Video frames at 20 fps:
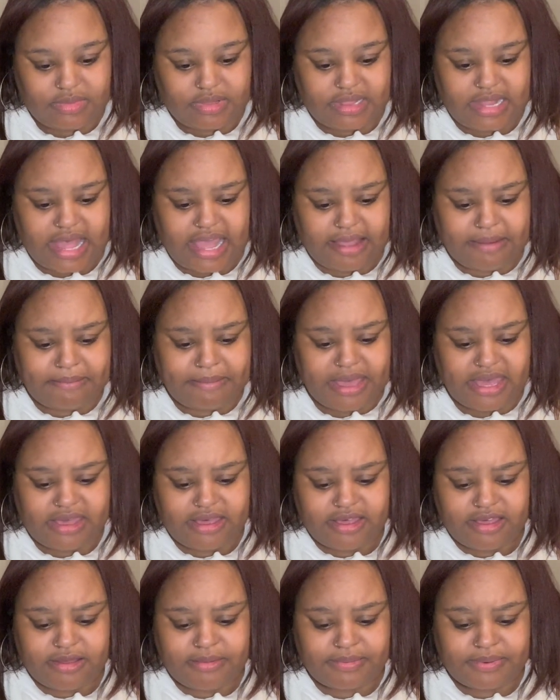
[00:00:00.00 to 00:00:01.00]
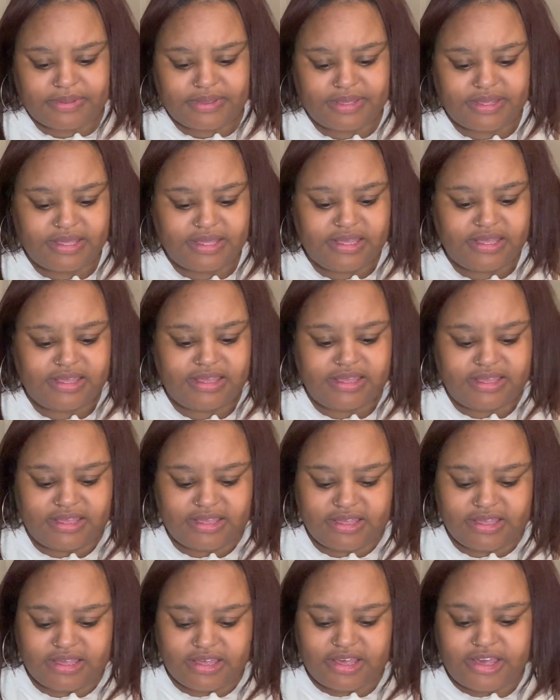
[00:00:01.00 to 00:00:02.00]
like makeup
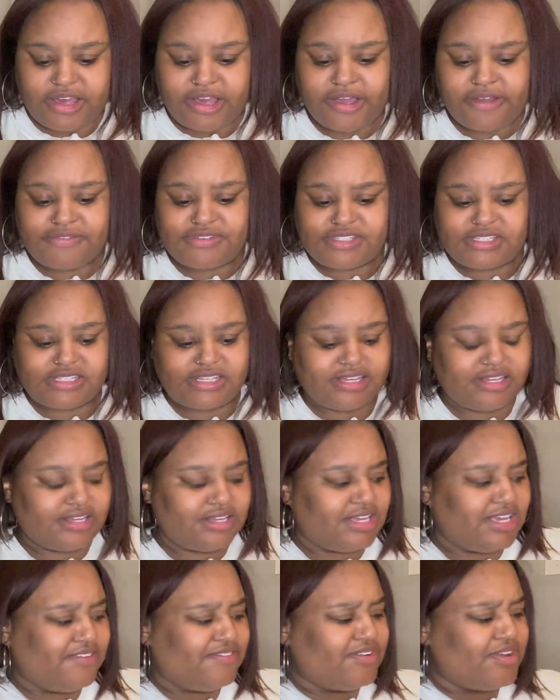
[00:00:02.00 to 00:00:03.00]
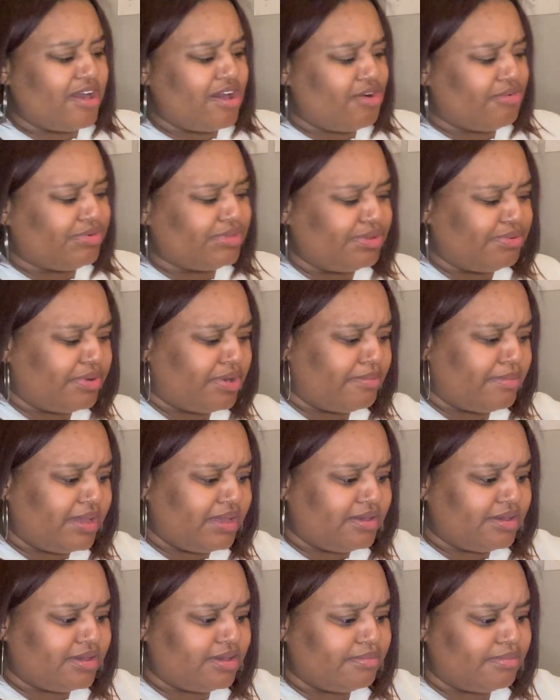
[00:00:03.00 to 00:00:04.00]
cuffs, even though I don't really wear
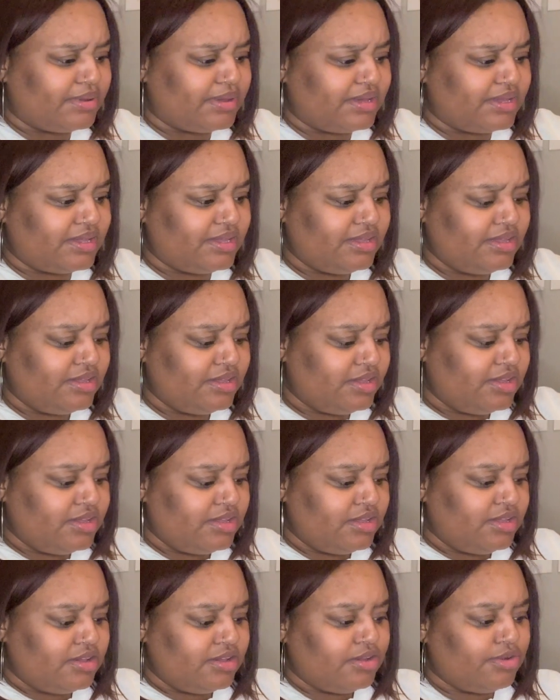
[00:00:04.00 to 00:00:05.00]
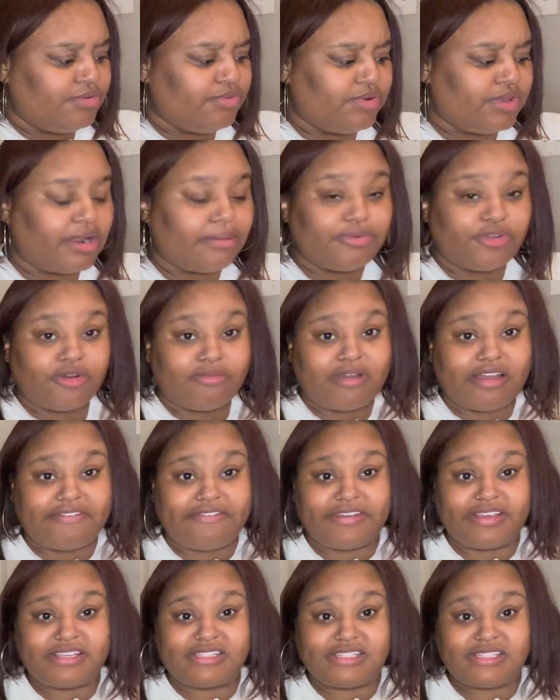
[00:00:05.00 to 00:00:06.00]
makeup, but when I'm doing my
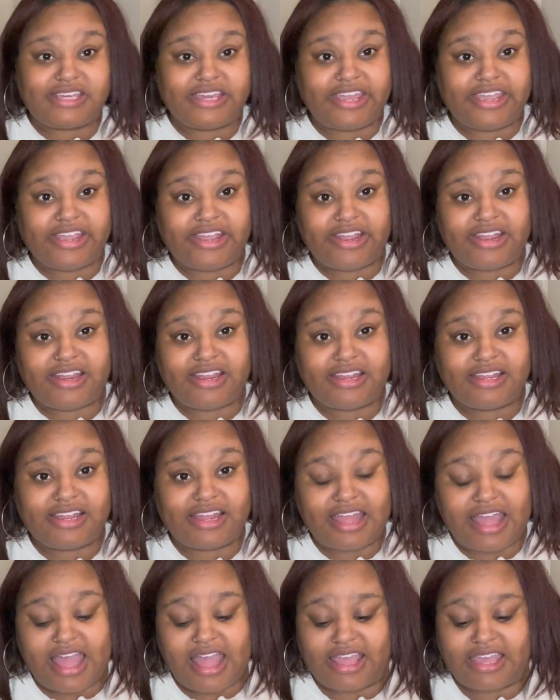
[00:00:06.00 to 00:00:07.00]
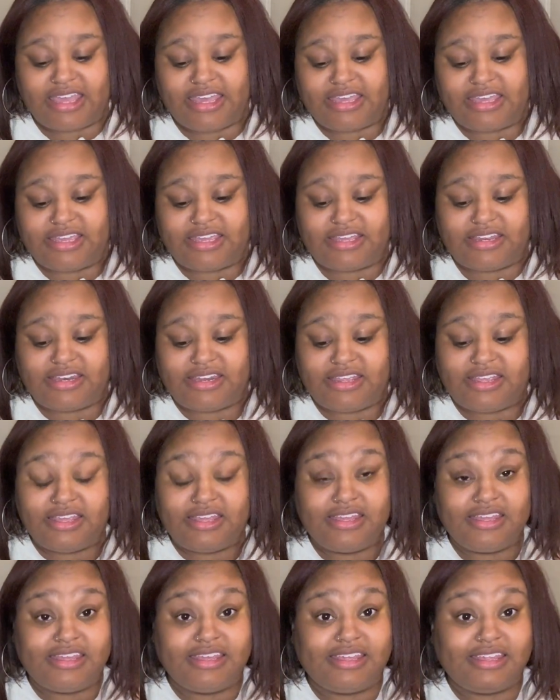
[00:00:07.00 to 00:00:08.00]
face care, I can
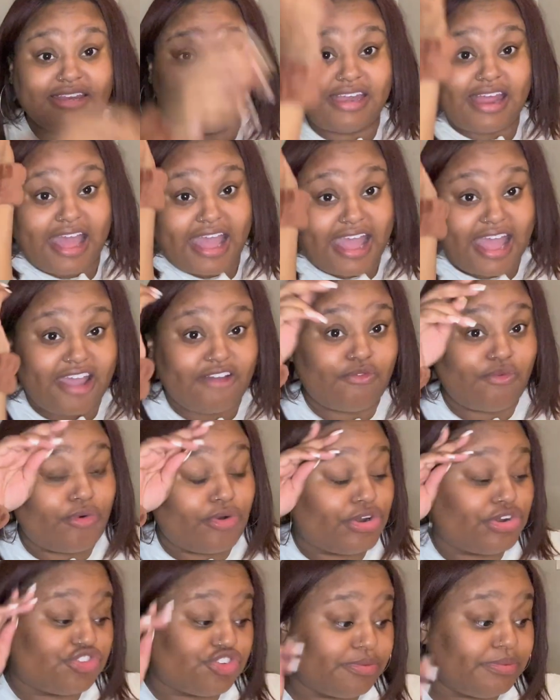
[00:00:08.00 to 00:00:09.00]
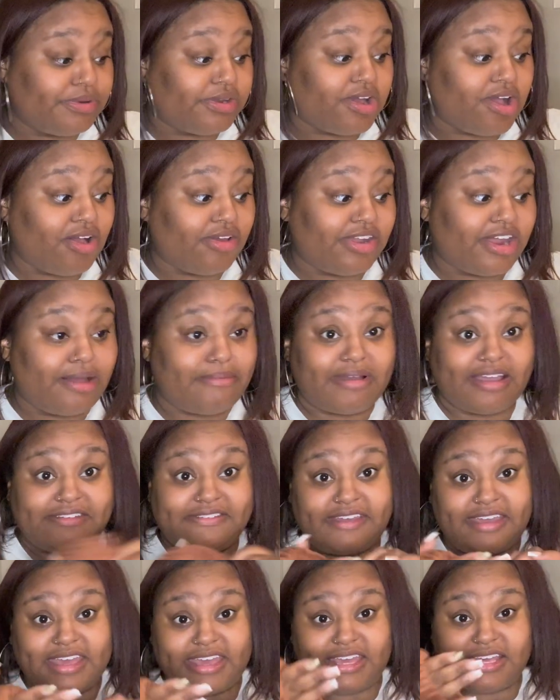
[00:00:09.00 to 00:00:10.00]
not have water dripping all down my
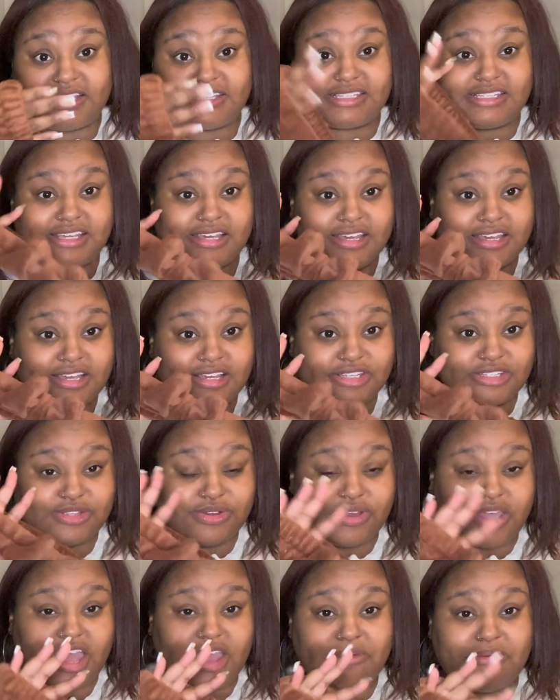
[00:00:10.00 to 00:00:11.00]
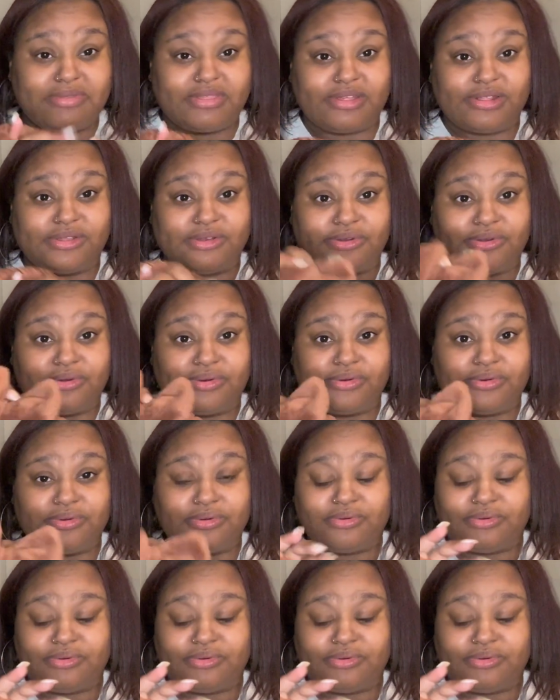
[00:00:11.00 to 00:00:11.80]
face. So it came with the little